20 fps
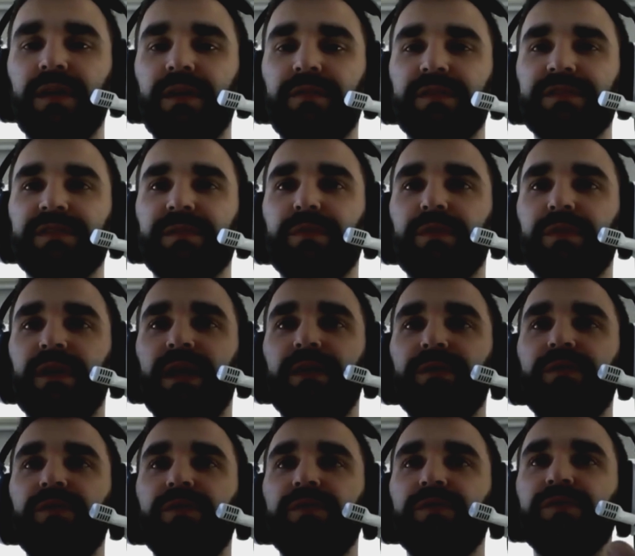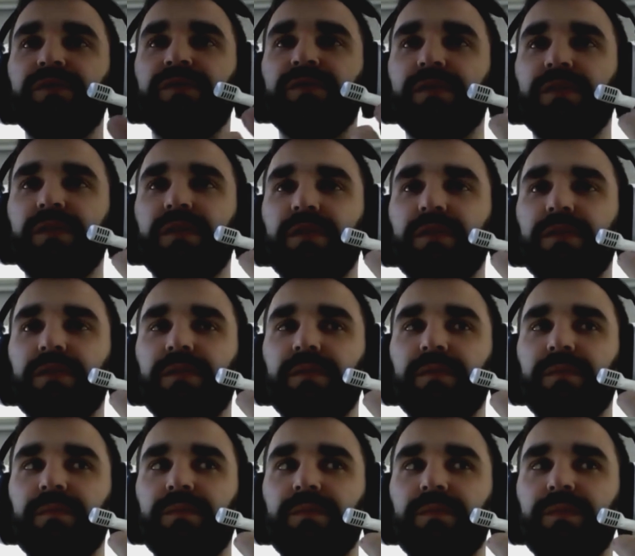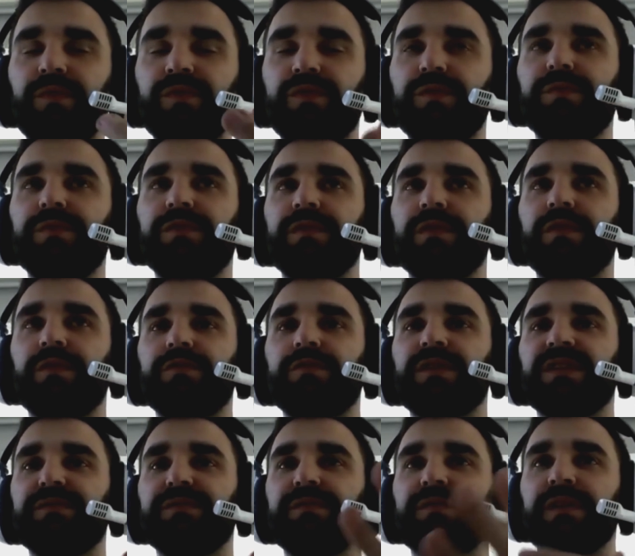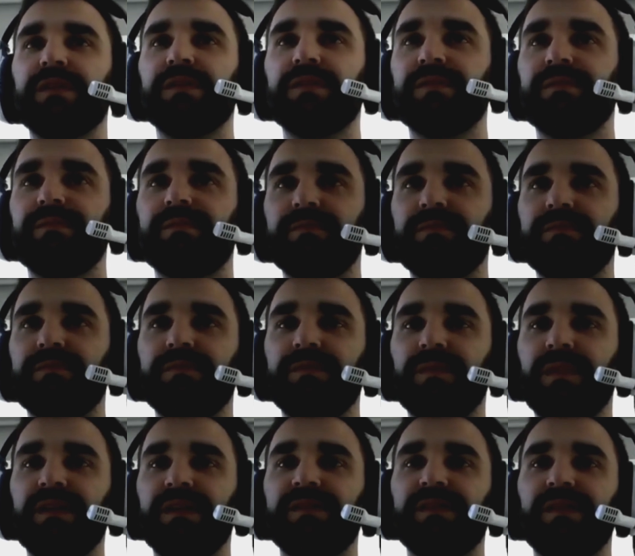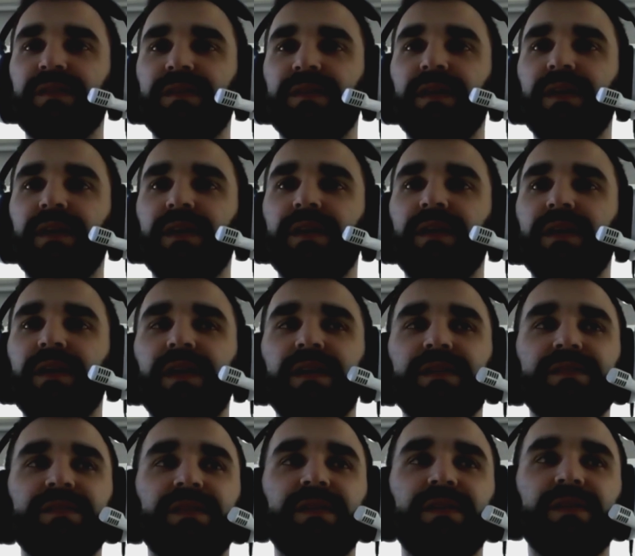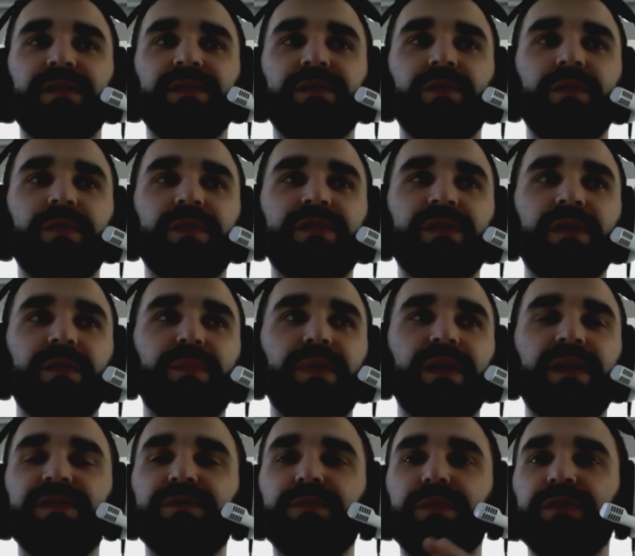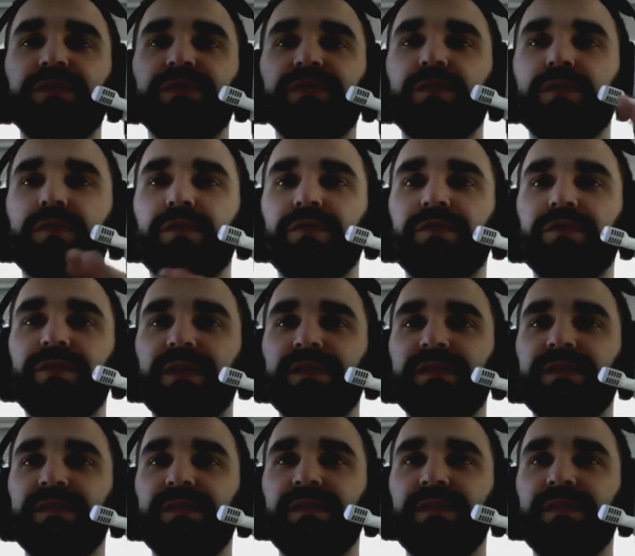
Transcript: example, how to use consumer-driven contracts with Git as a let's say place where you store contracts,